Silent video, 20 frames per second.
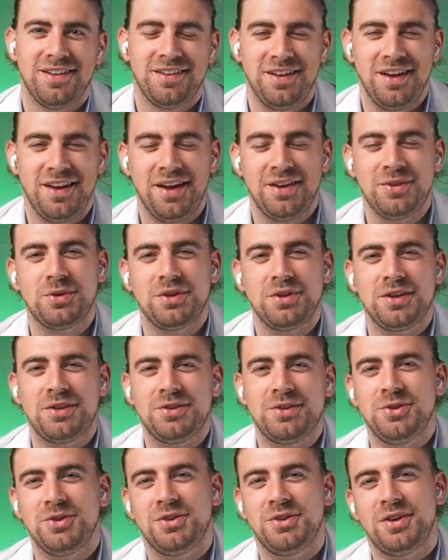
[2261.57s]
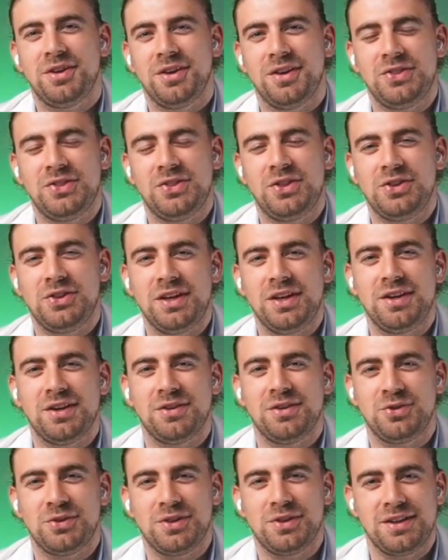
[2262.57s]
Yeah, and we'll include the link
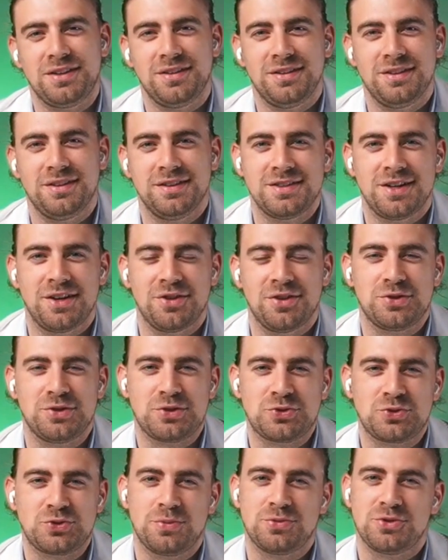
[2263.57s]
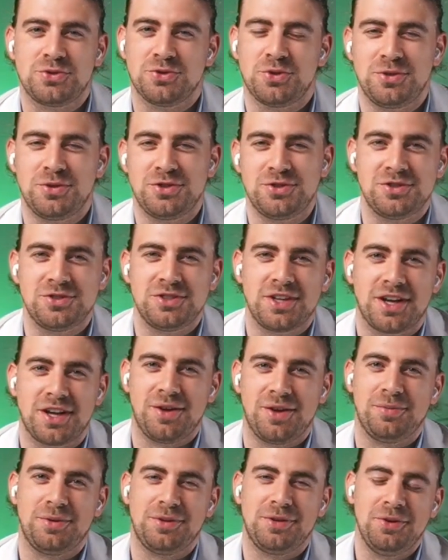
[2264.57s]
of your LinkedIn inside of the description, so be sure to check it
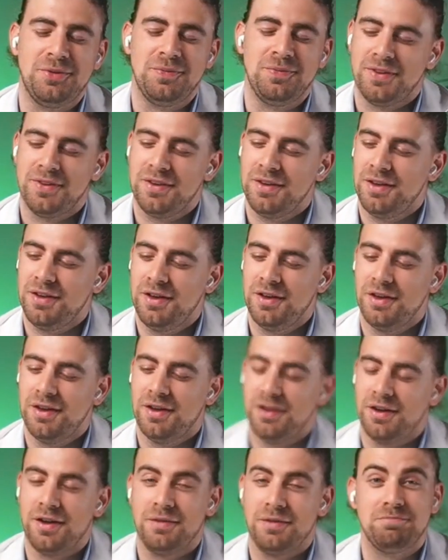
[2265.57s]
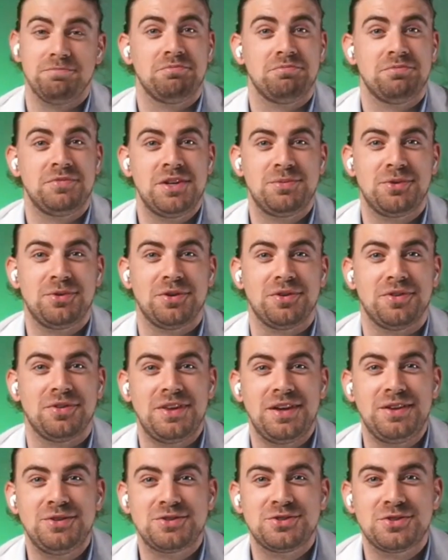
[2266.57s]
out below. Tibor,
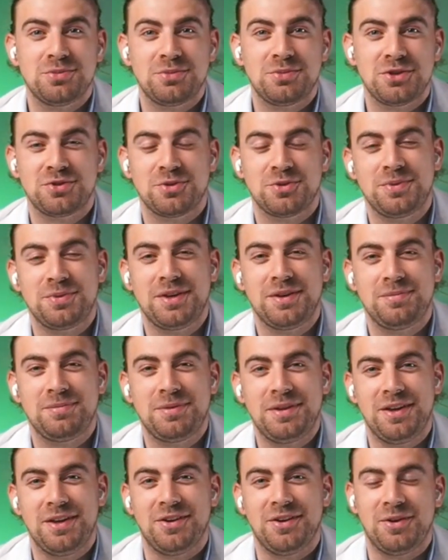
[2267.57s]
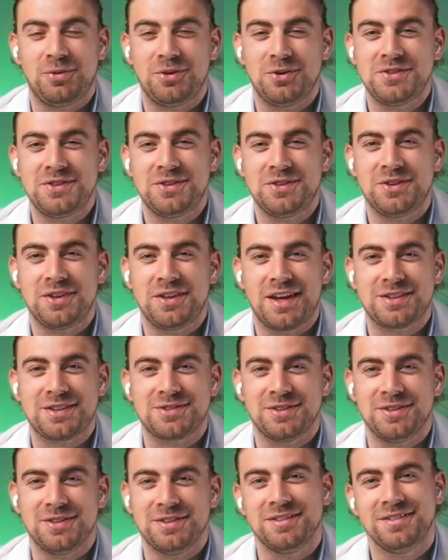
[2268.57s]
thank you so much for being here, and we'll see you in the
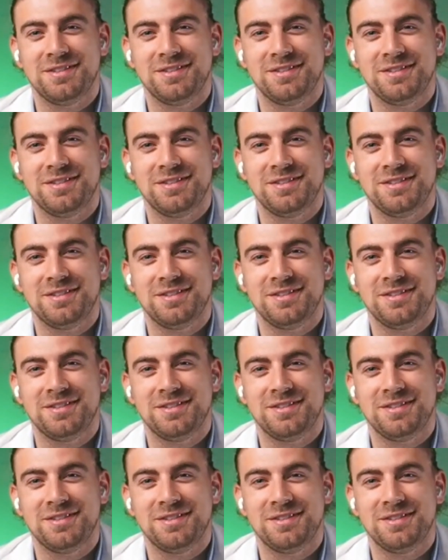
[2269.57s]
next one.